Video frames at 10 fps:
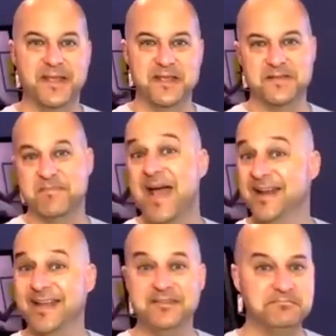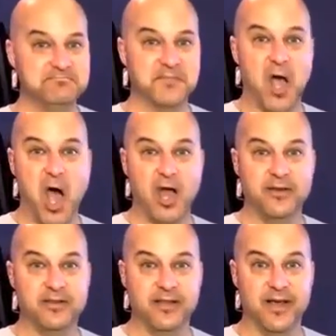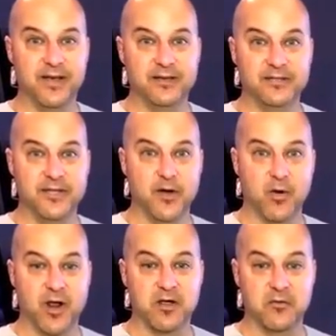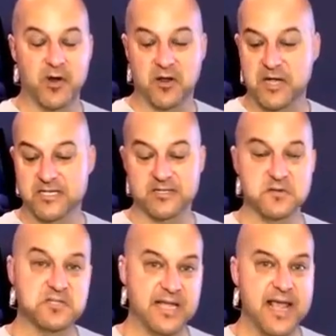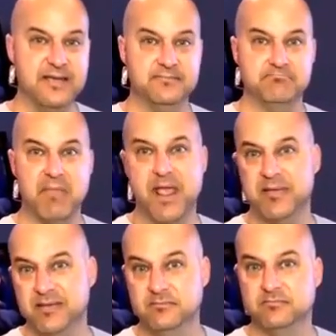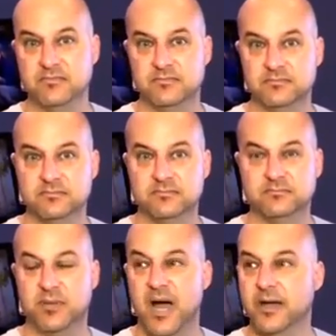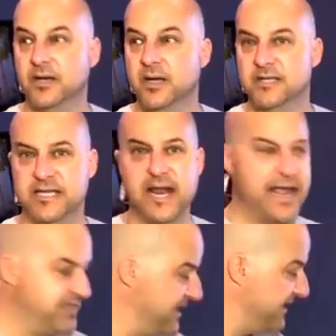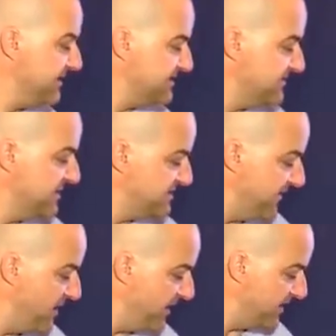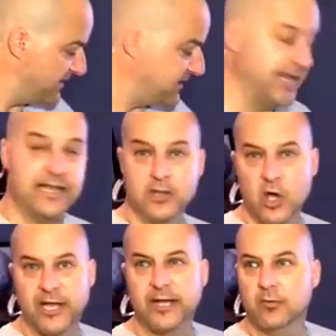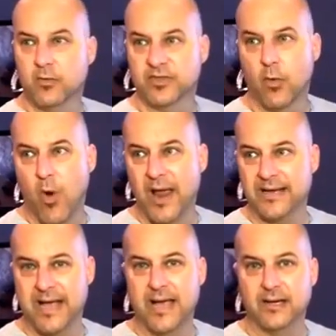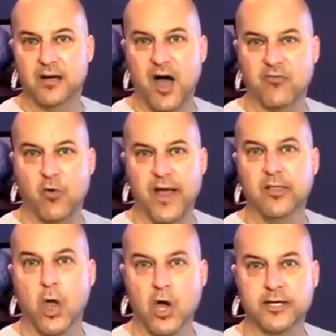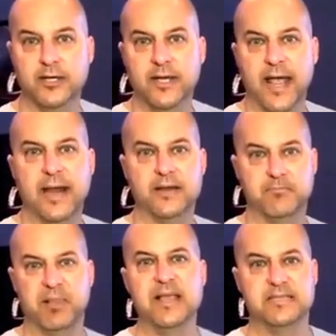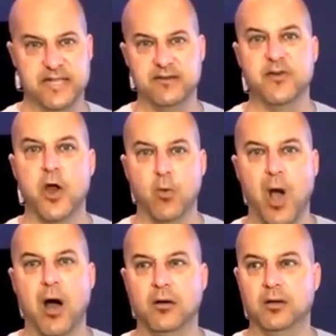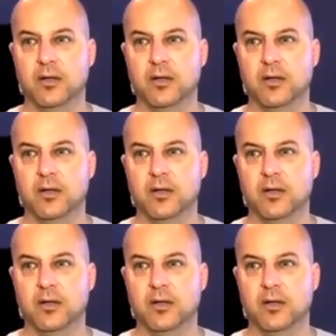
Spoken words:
Depending on the, what our customers say, maybe. But today I think it's very clean looking with the white kind of off-white look, and it blends in very well.